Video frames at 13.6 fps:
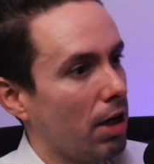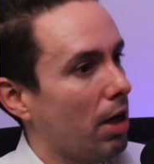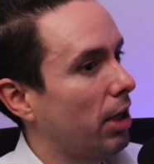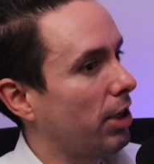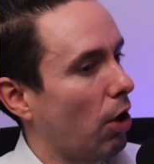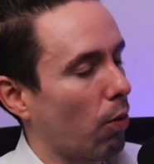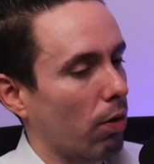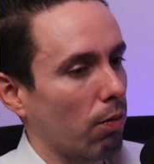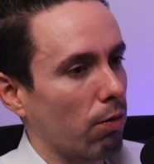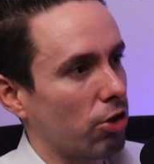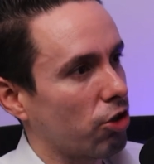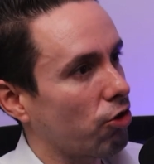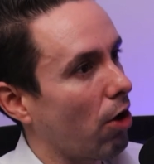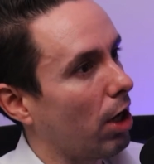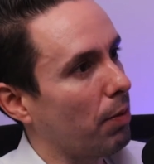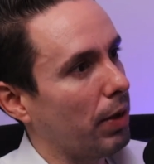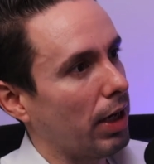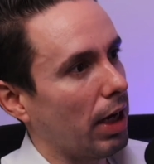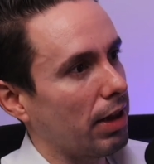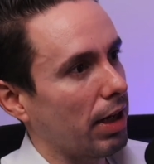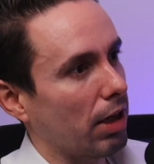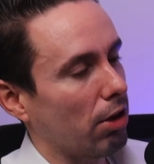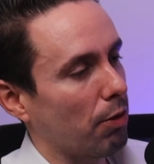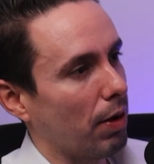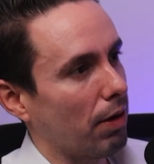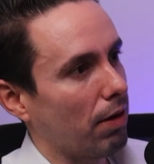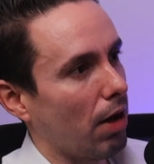we're just trying to be, I think, a
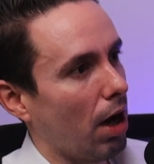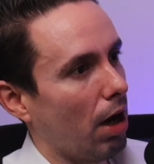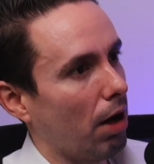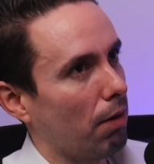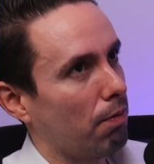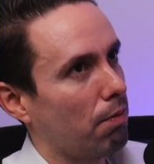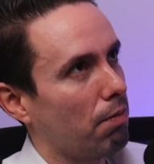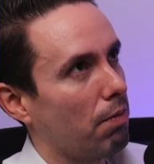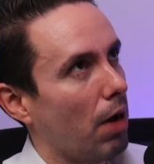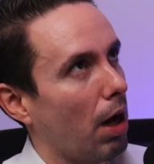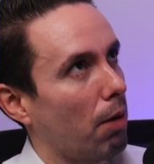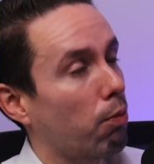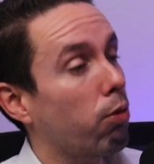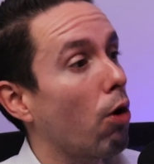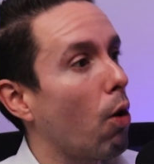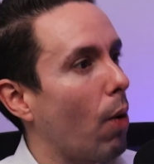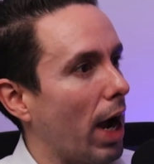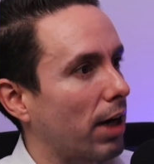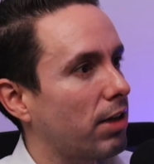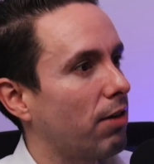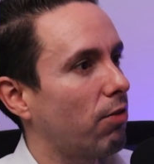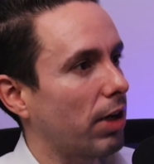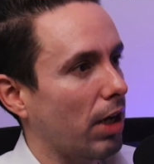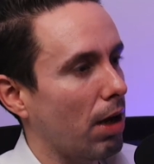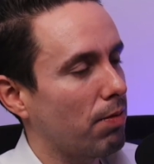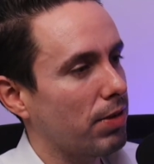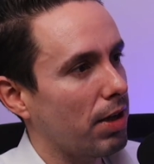little bit proactive when it
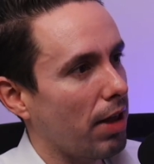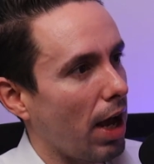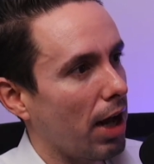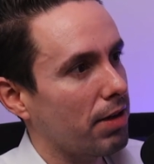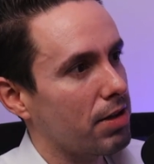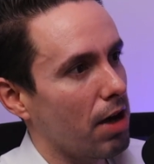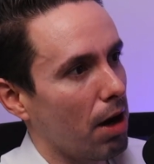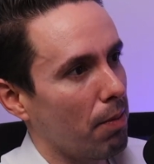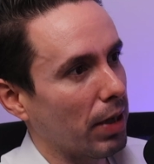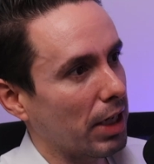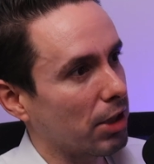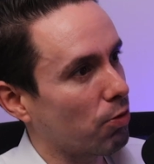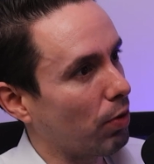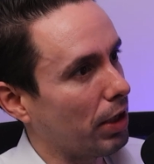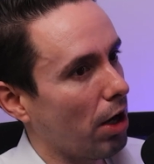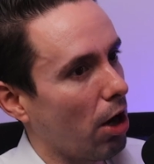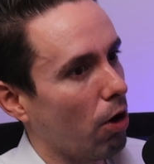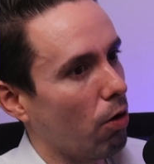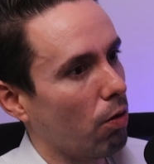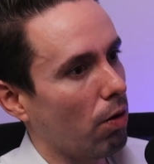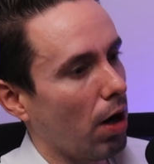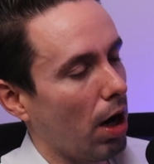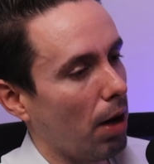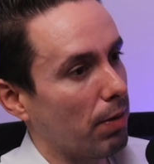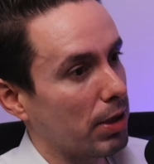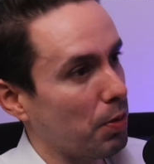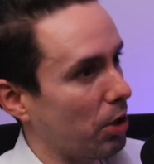comes to that, because we know,
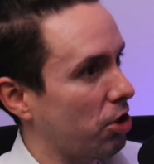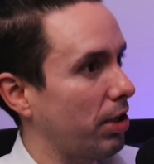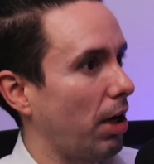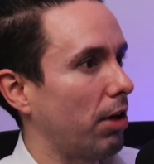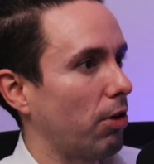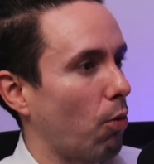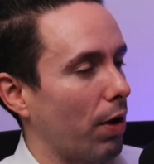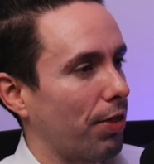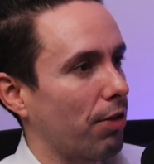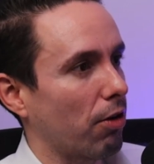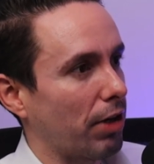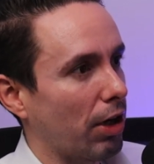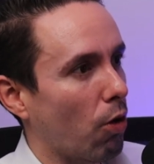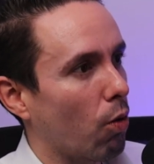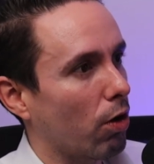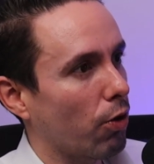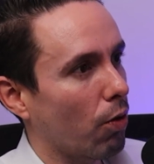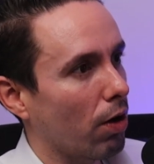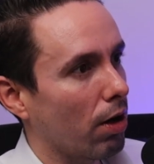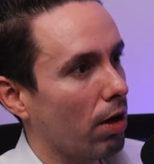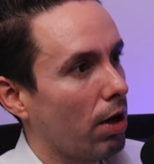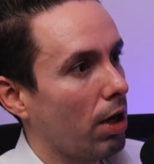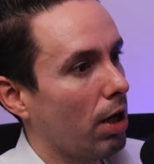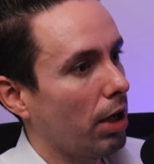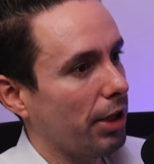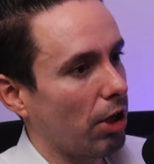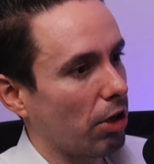especially on the 130 corridor,
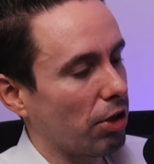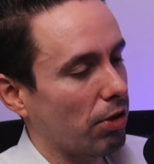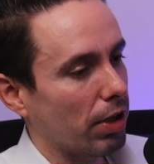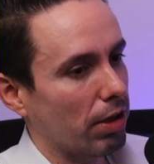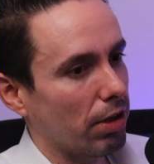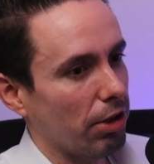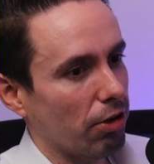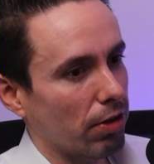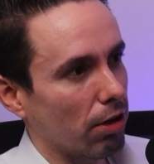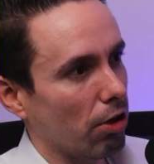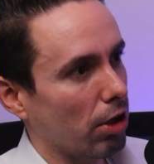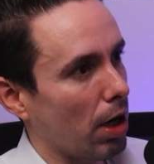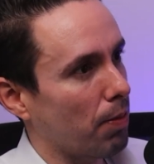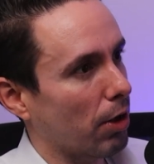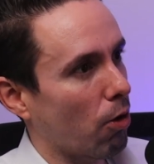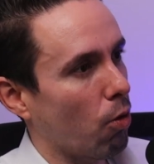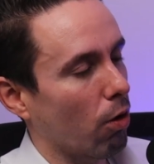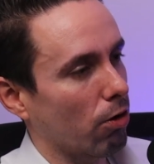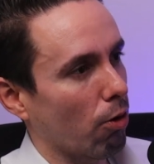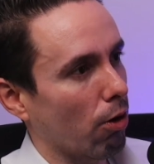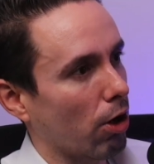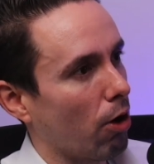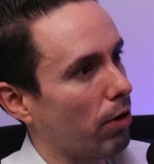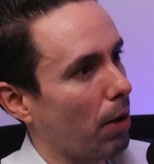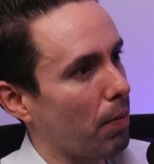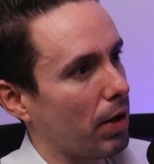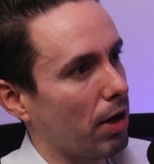you can look up the corridor
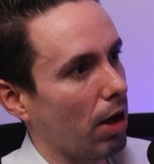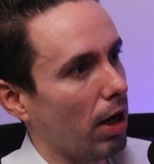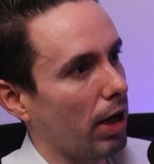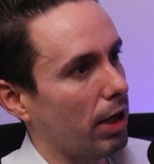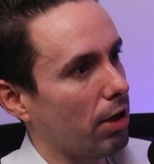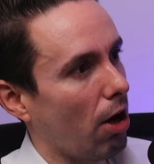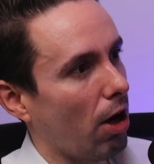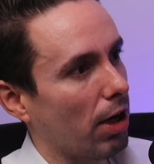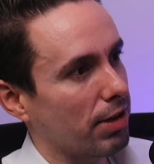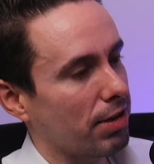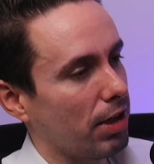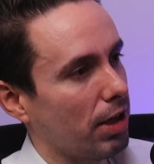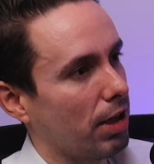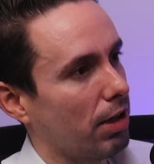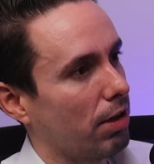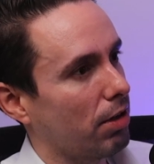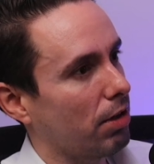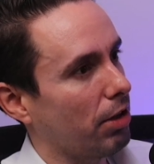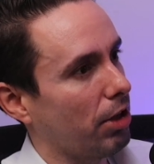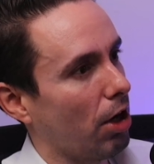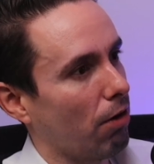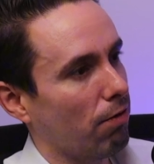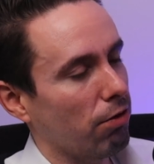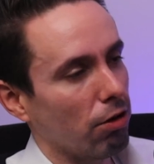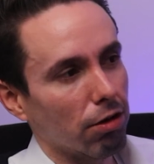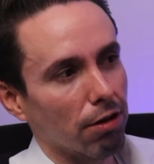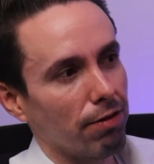going up into Austin,
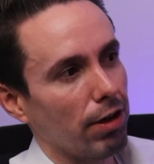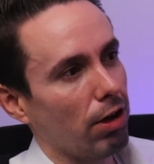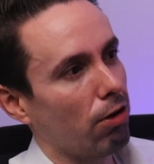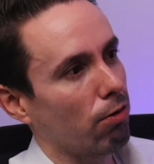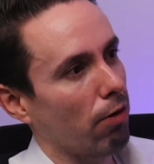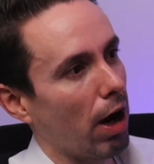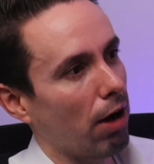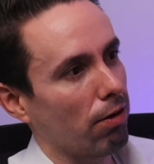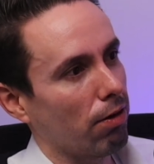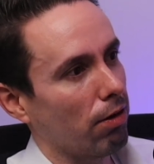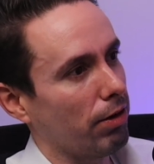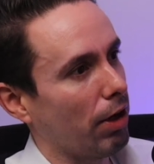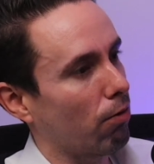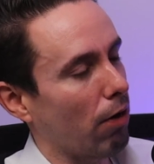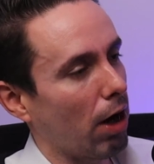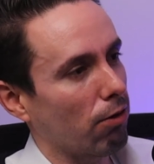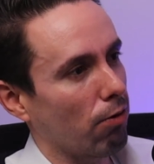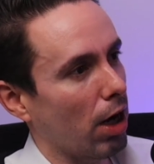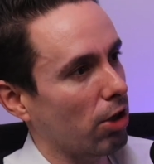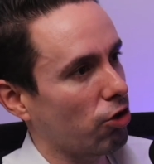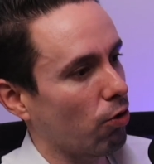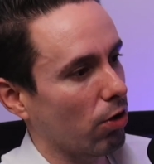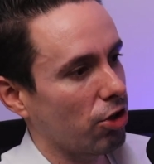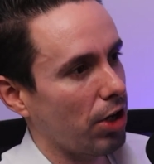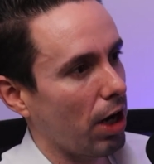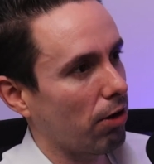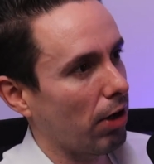Pflugerville, Round Rock,
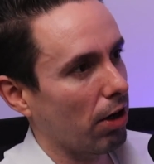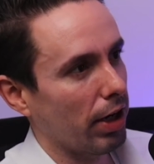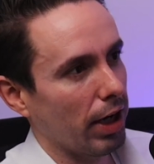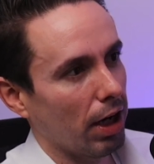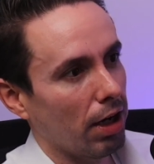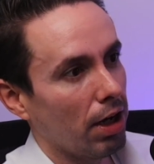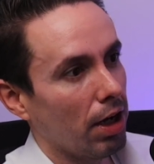Georgetown area.